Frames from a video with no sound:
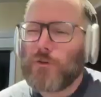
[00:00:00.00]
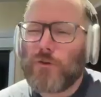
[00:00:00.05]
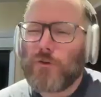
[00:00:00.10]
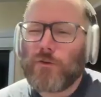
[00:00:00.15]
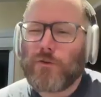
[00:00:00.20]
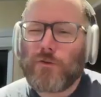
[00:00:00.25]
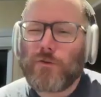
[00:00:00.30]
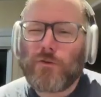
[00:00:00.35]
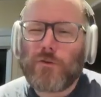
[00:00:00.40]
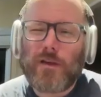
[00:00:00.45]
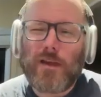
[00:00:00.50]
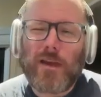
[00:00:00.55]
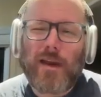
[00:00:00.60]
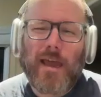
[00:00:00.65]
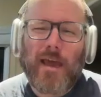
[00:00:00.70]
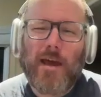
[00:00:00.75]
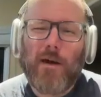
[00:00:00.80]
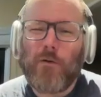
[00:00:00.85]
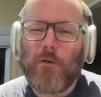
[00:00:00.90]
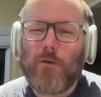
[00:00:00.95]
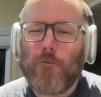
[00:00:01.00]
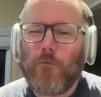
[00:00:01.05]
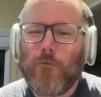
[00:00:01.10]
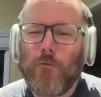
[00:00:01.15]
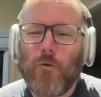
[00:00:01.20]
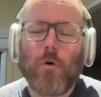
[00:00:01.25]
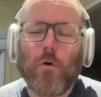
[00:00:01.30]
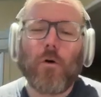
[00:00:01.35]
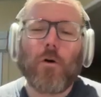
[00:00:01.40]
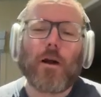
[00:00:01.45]
to an hour
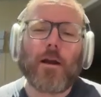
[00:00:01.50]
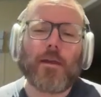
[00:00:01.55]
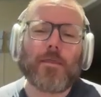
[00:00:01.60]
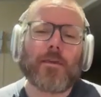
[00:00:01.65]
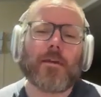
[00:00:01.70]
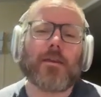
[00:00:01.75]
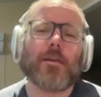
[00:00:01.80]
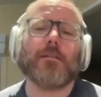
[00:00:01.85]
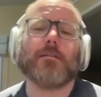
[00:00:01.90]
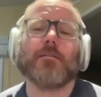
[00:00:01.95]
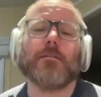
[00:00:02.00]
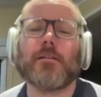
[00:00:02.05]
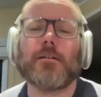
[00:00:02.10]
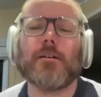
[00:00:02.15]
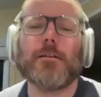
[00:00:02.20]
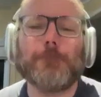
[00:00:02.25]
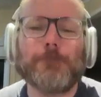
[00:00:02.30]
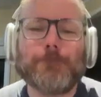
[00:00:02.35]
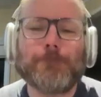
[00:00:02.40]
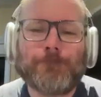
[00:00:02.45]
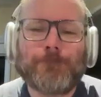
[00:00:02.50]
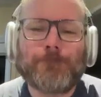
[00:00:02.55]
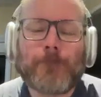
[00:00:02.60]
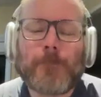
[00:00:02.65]
4, I think. So